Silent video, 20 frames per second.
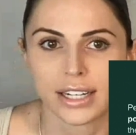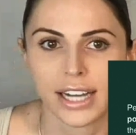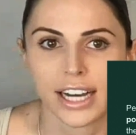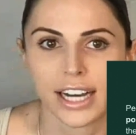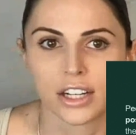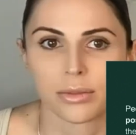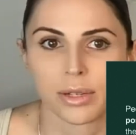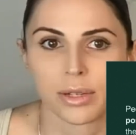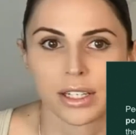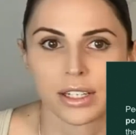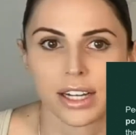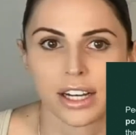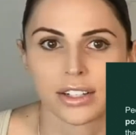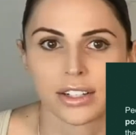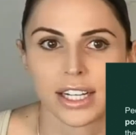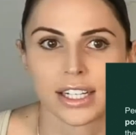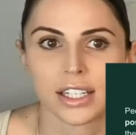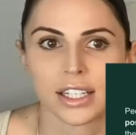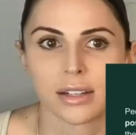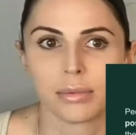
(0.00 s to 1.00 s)
attachment
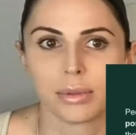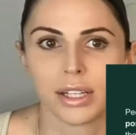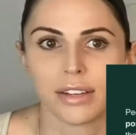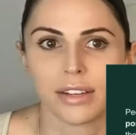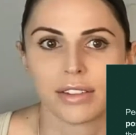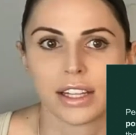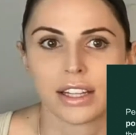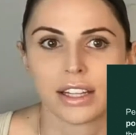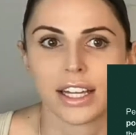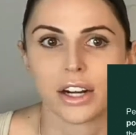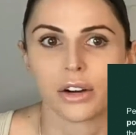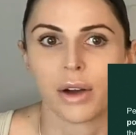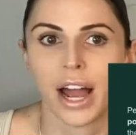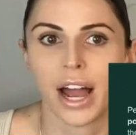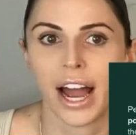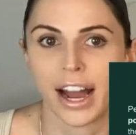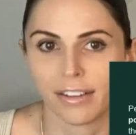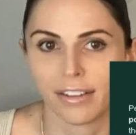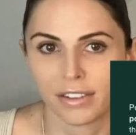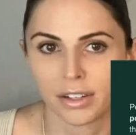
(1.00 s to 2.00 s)
style tends to believe that they don't
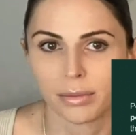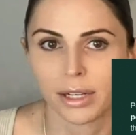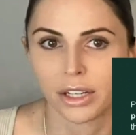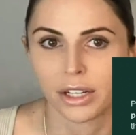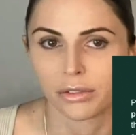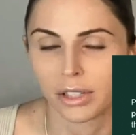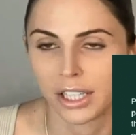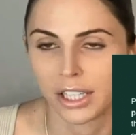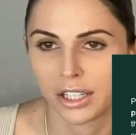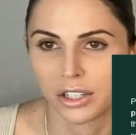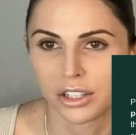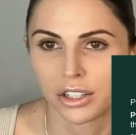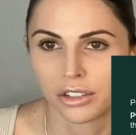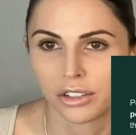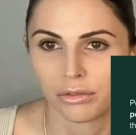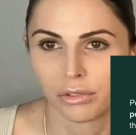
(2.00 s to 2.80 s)
have to be in a